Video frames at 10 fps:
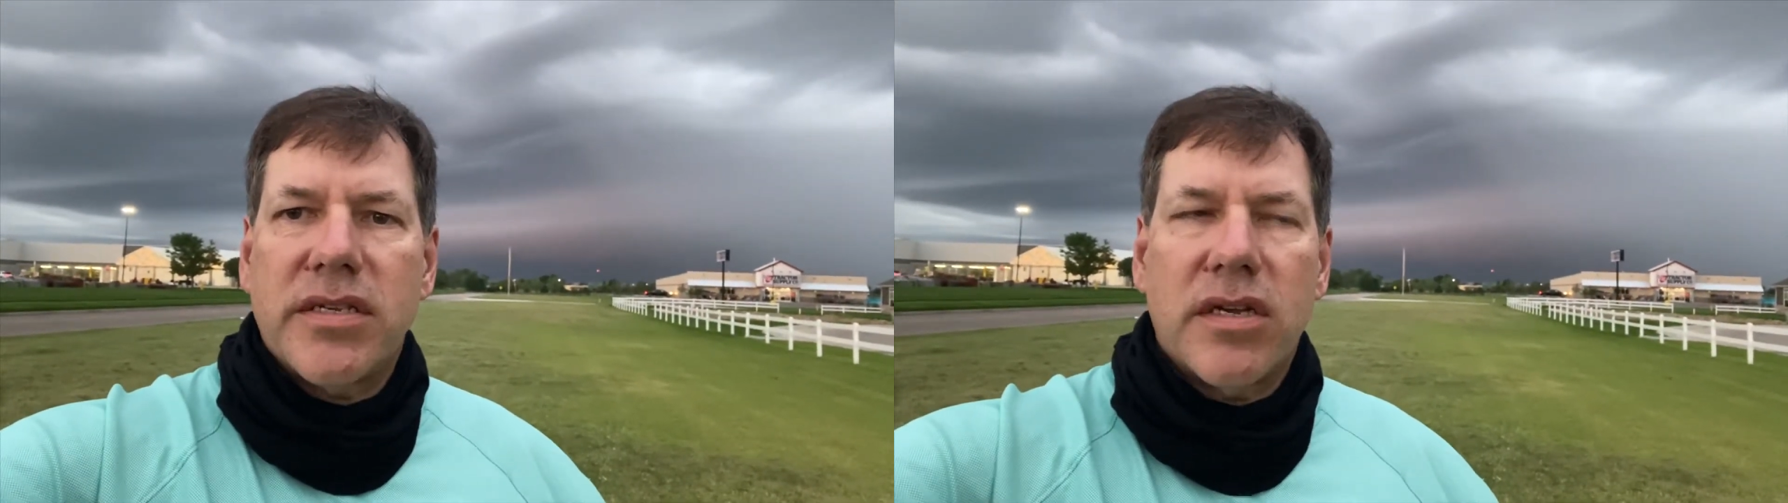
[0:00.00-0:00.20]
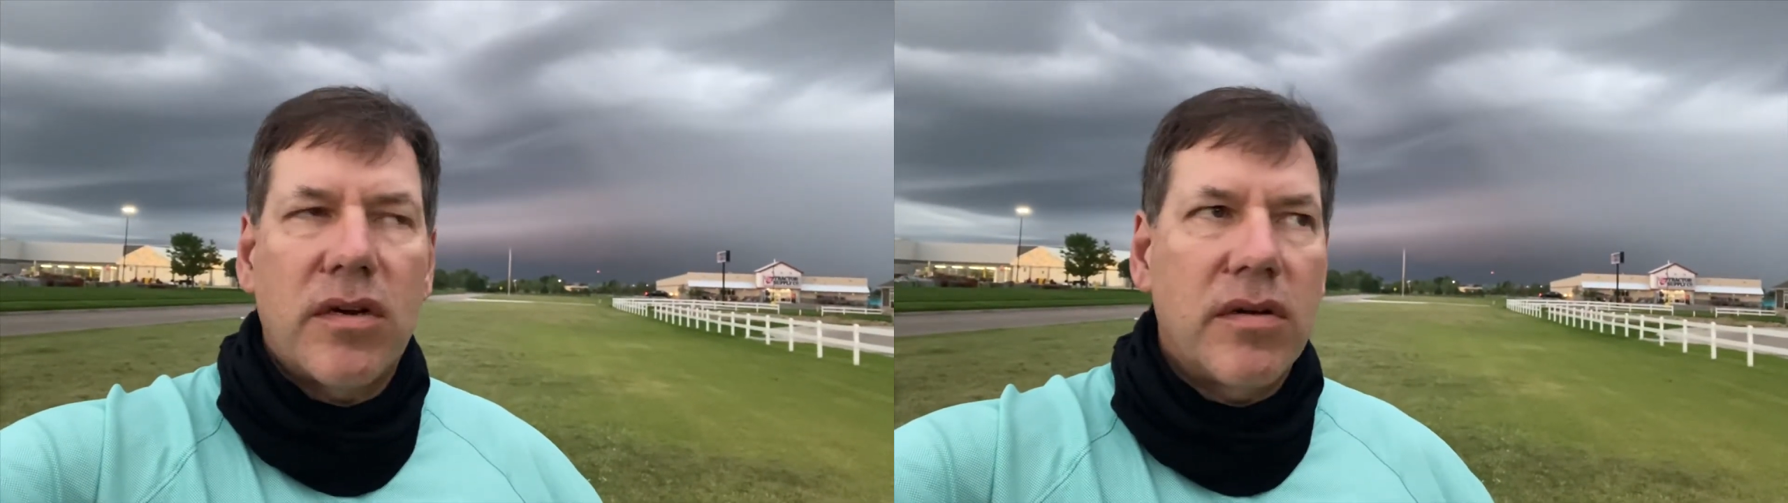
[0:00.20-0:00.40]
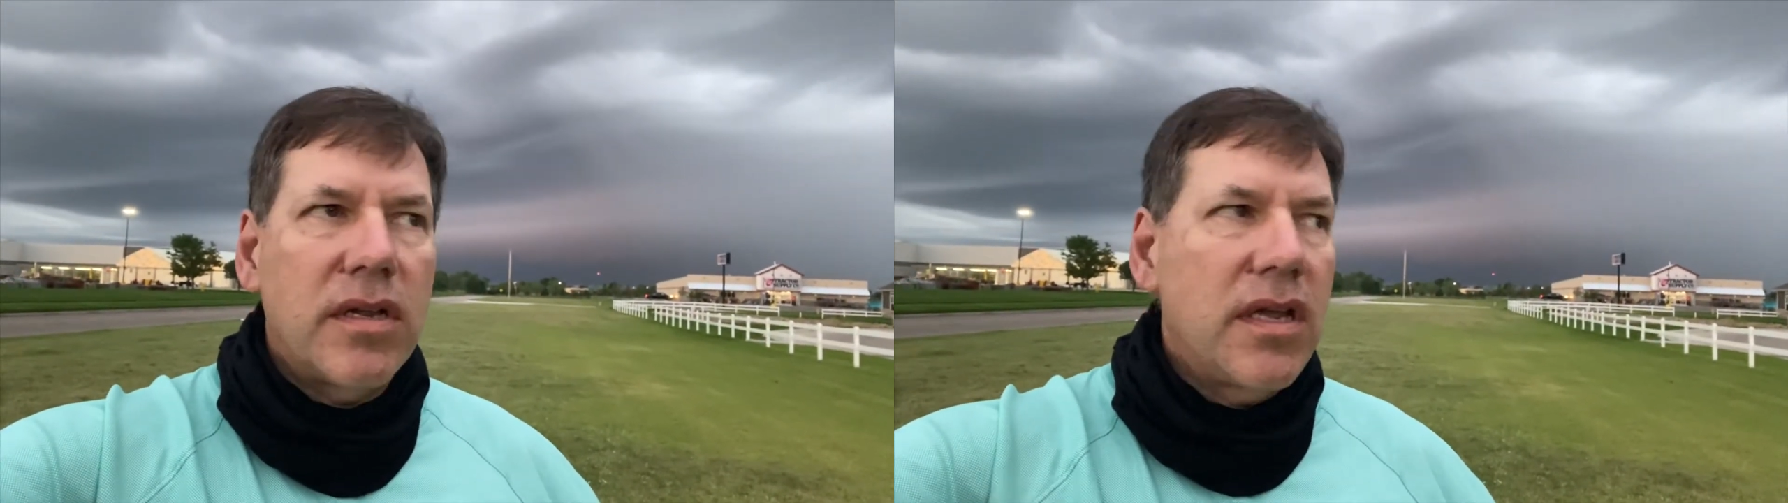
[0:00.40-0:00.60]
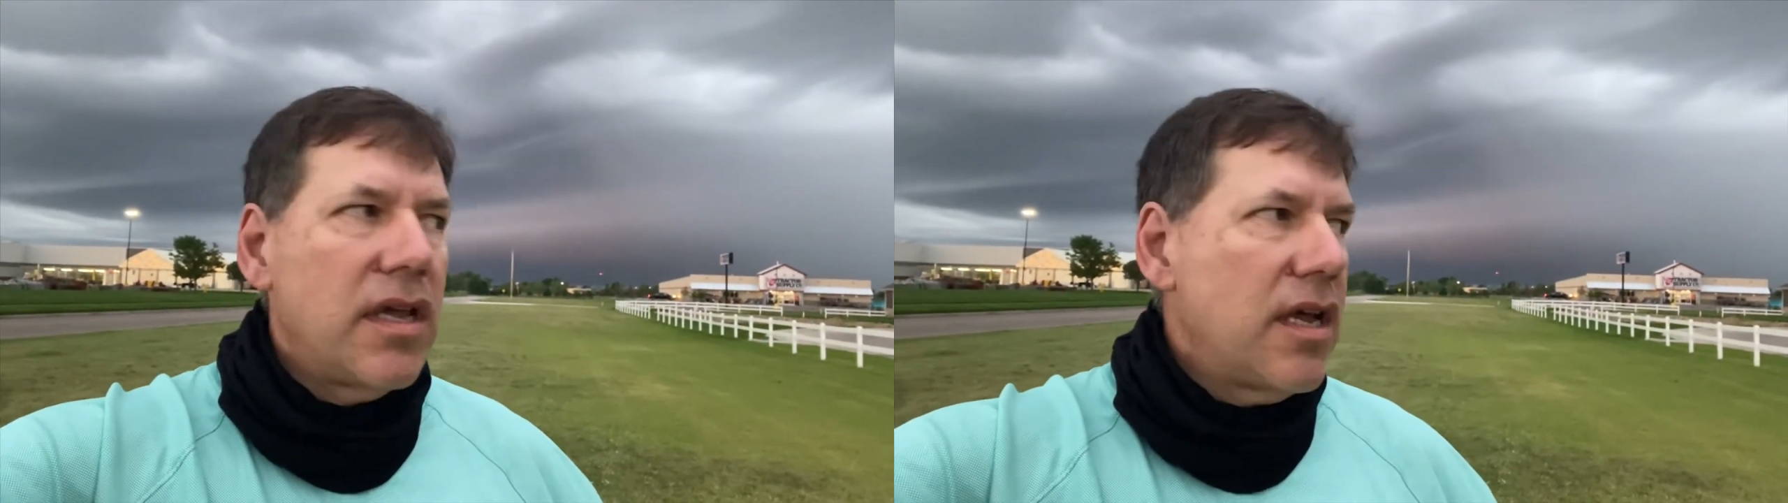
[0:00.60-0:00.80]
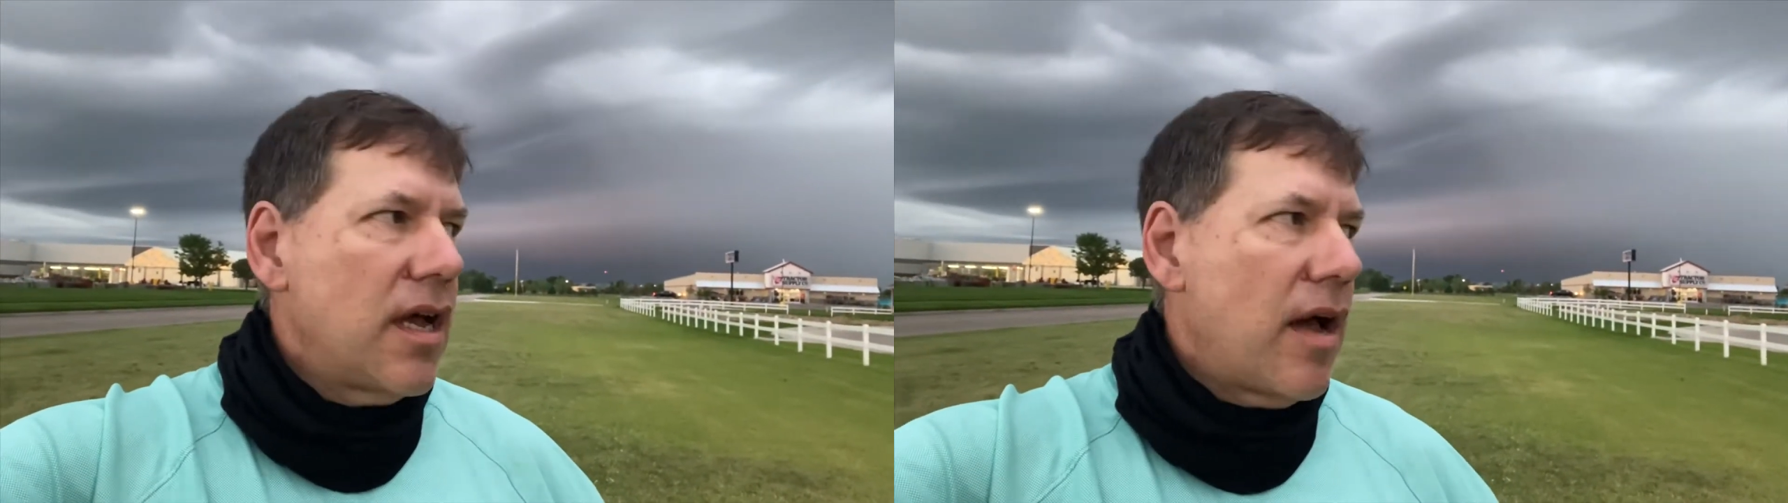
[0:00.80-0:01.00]
so
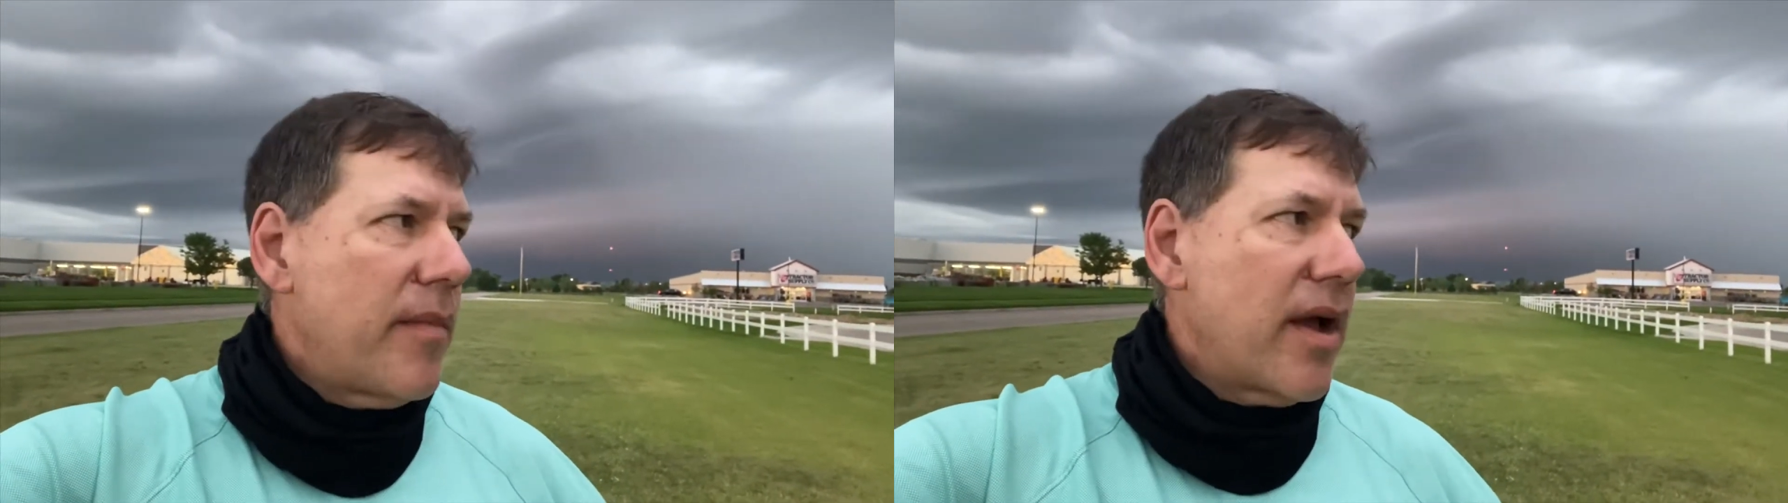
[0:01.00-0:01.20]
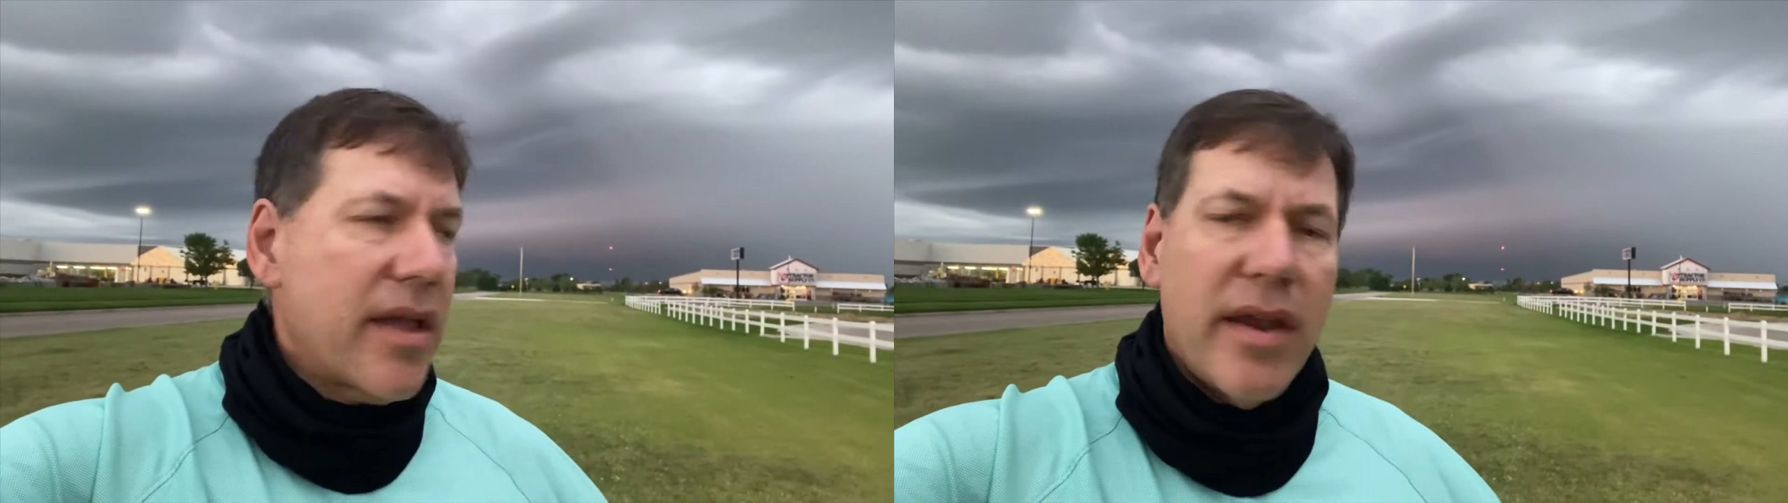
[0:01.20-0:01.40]
I'm not